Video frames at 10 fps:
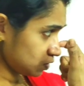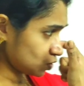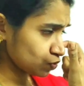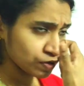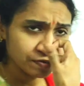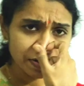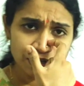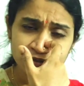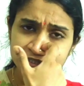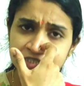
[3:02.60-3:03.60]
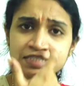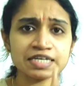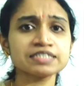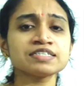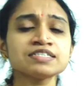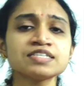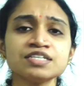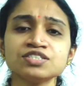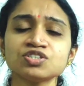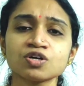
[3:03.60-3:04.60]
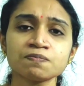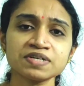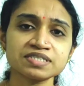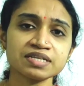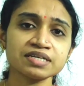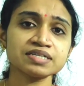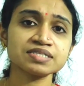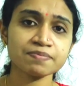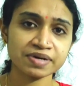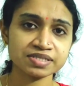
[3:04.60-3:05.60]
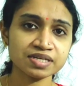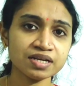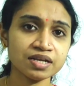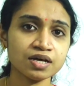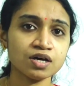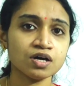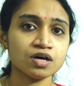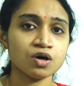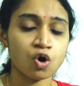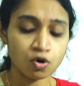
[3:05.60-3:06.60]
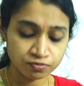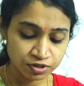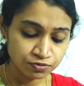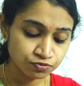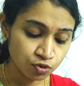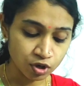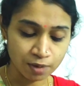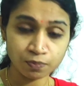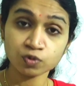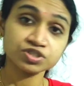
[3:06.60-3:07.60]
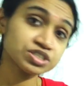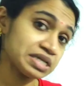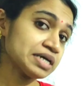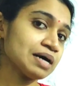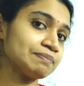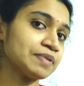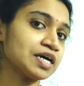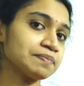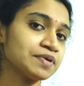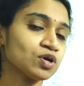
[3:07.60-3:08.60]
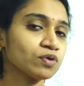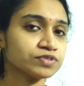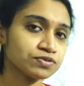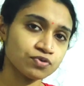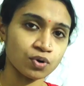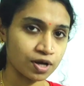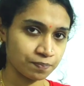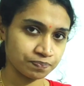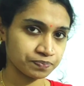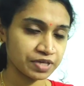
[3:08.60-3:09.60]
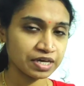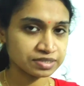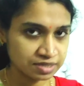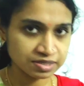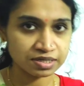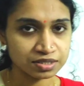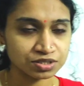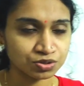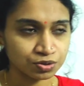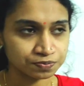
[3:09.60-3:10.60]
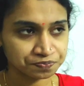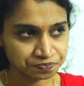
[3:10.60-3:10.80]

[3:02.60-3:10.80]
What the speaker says: So where do you see this extensor digitorum muscle? It is a muscle of the forearm, posterior compartment of the forearm, extensor digitorum.